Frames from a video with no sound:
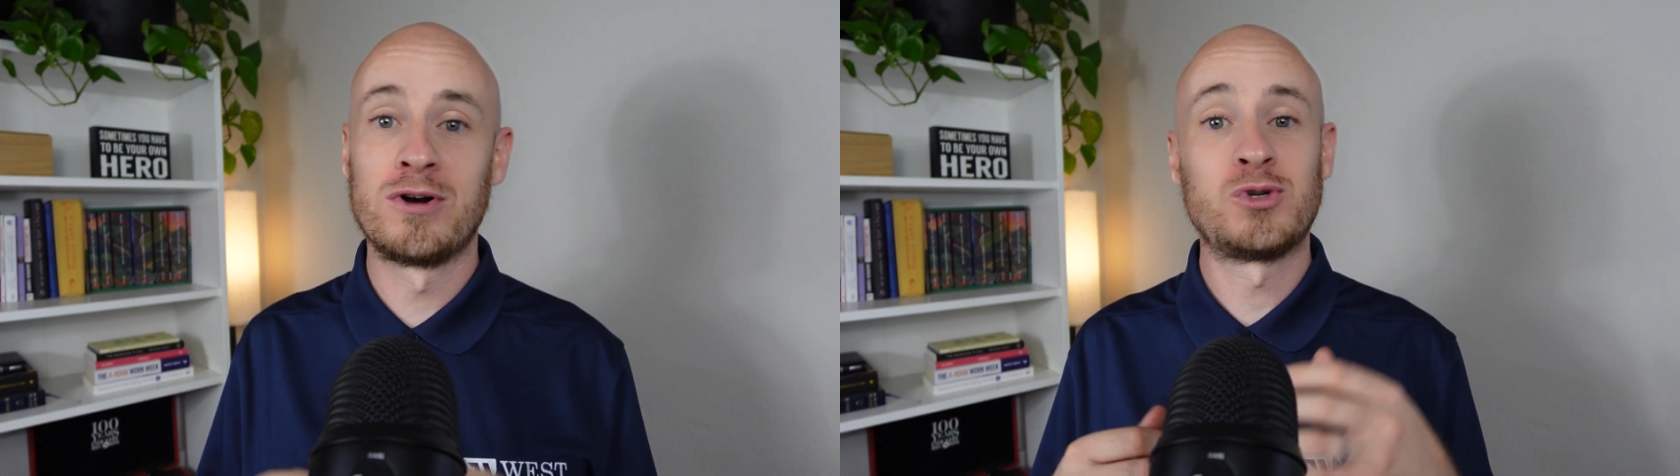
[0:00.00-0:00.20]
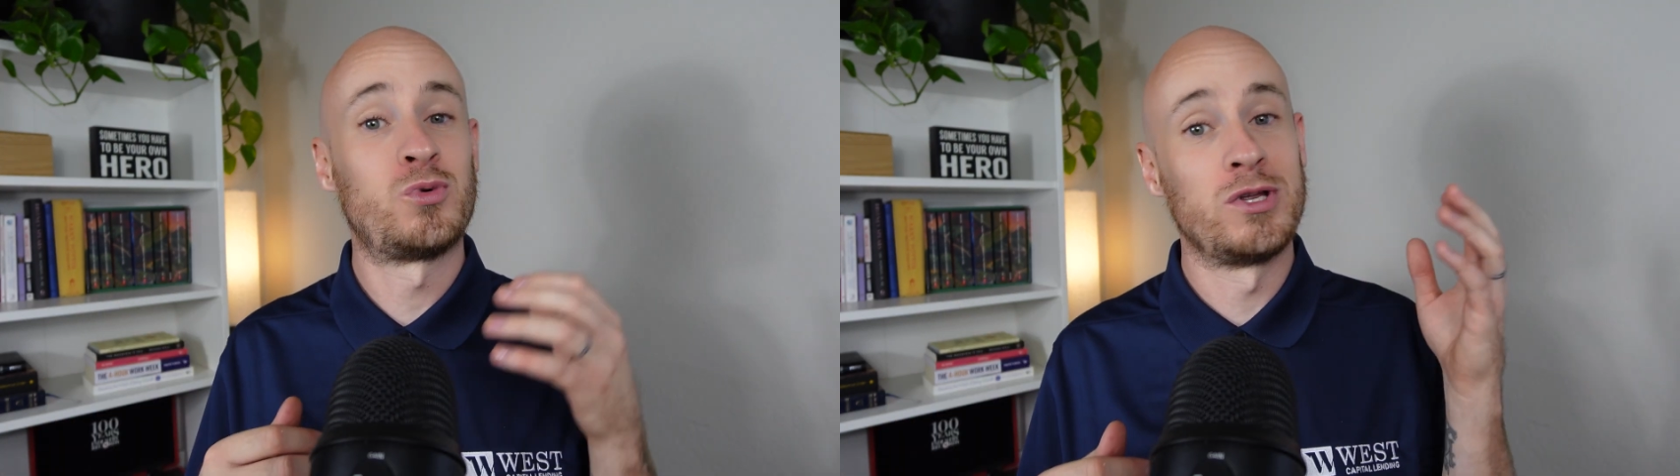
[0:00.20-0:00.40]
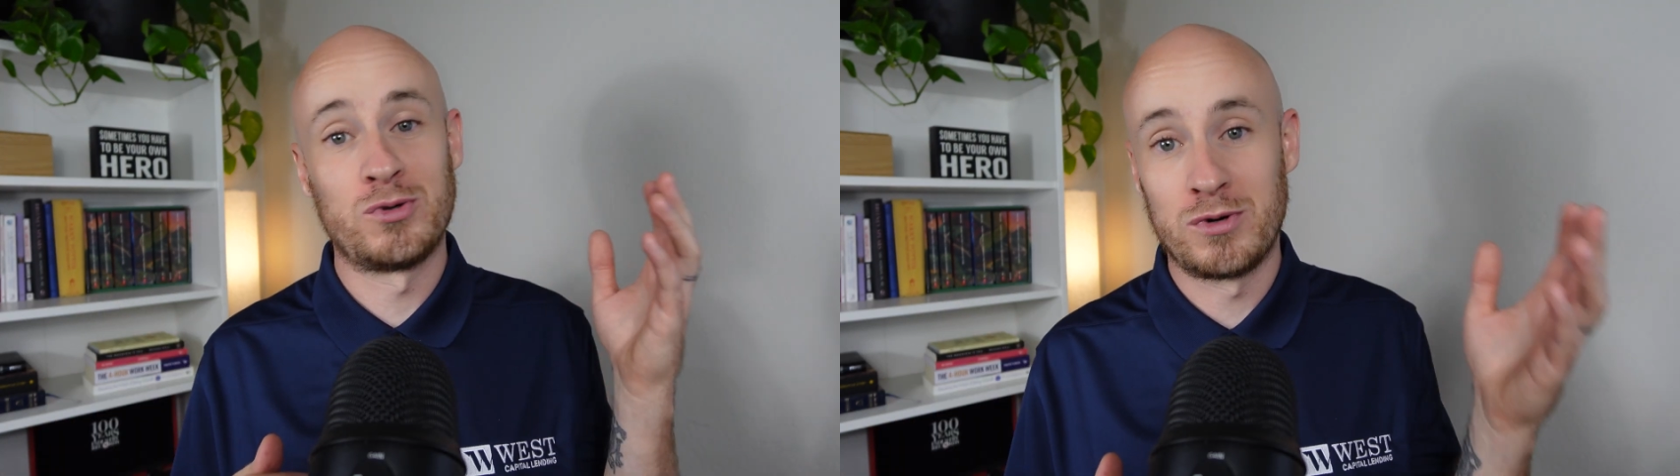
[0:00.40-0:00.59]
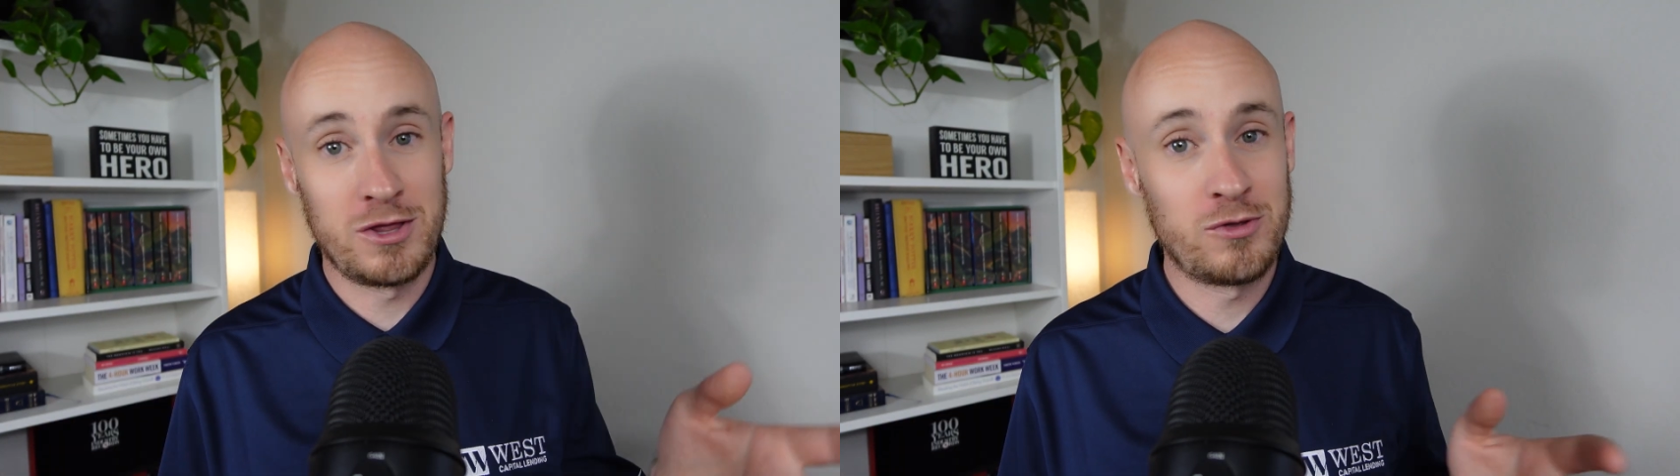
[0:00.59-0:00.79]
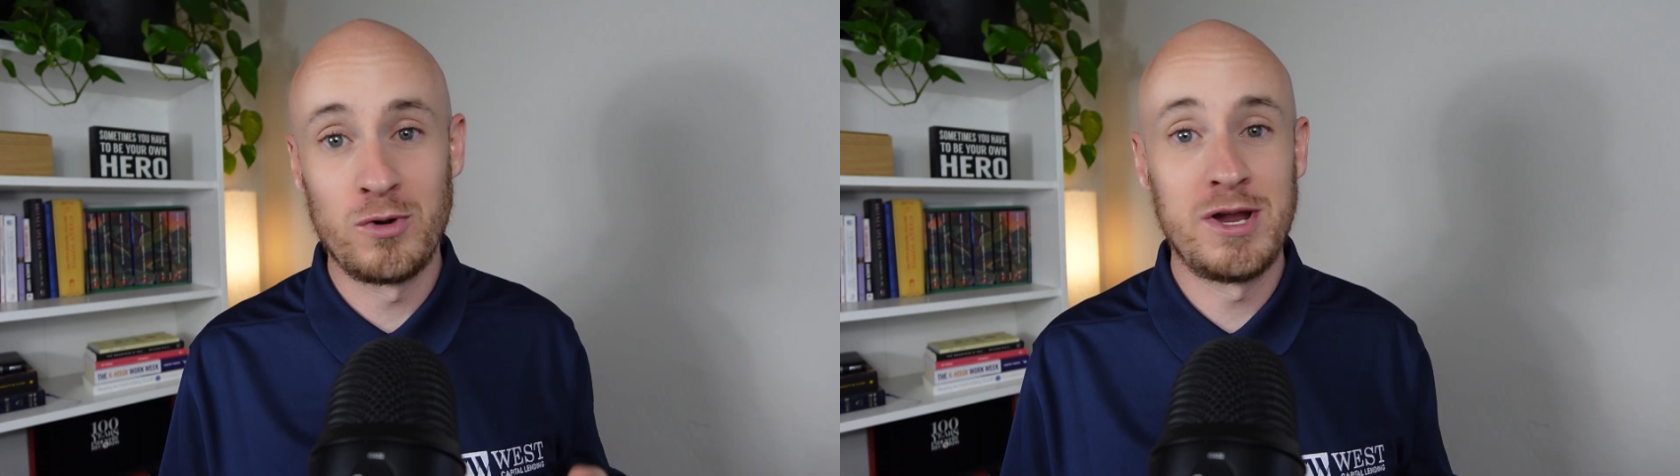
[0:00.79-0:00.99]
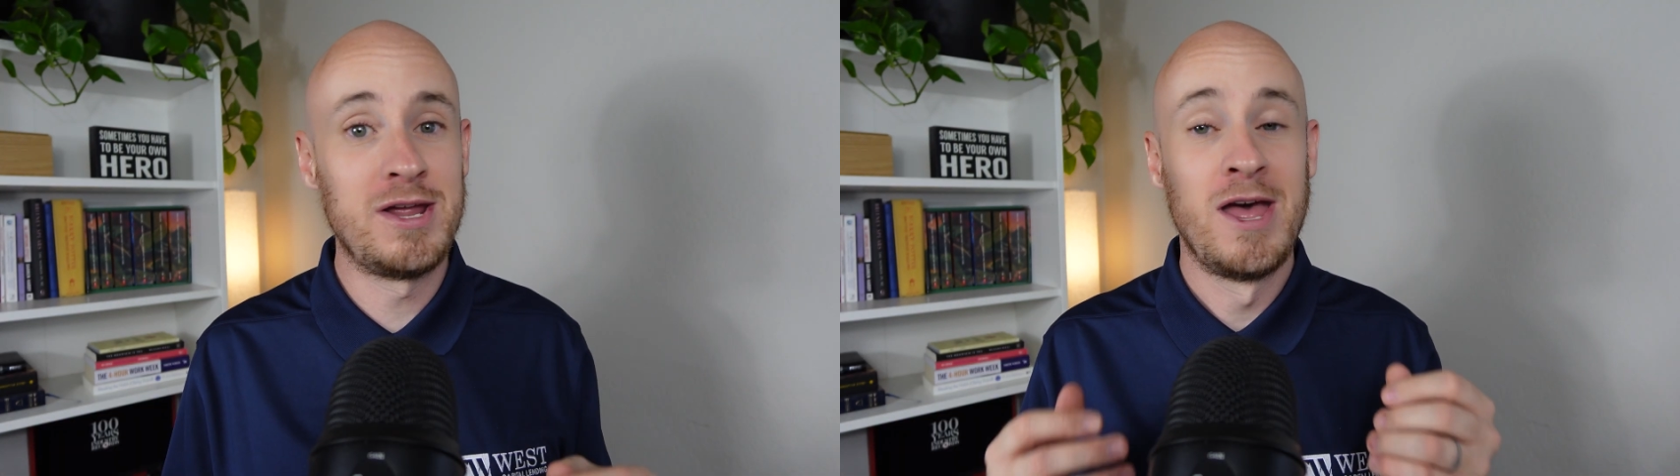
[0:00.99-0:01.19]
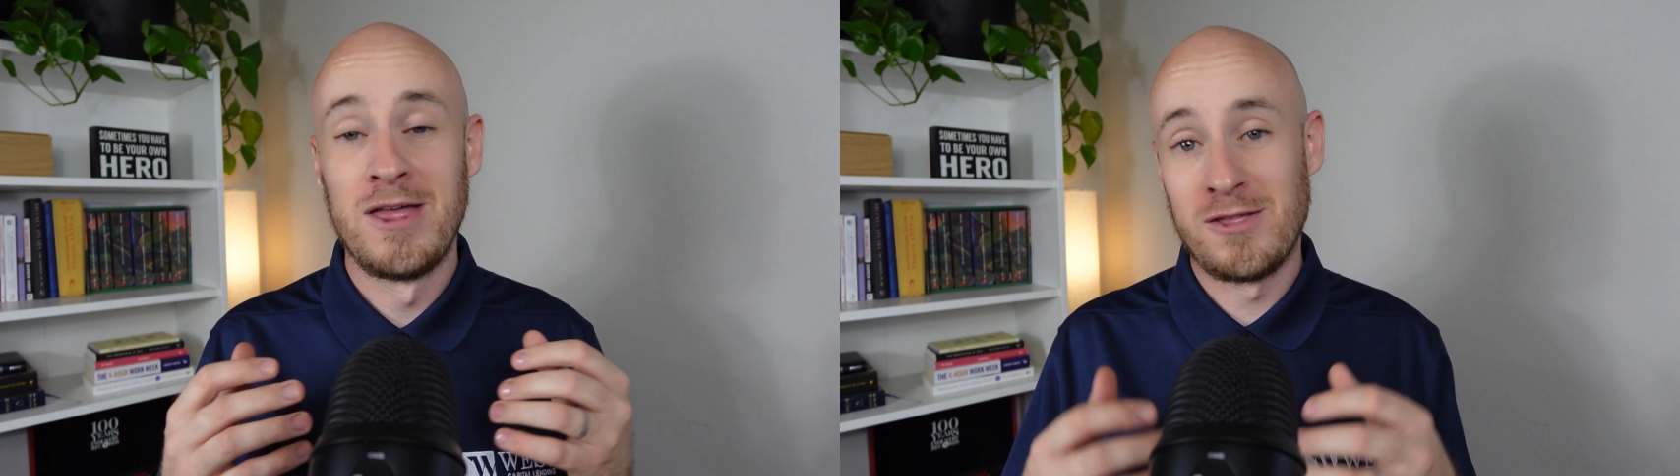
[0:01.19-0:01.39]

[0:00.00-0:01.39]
2023.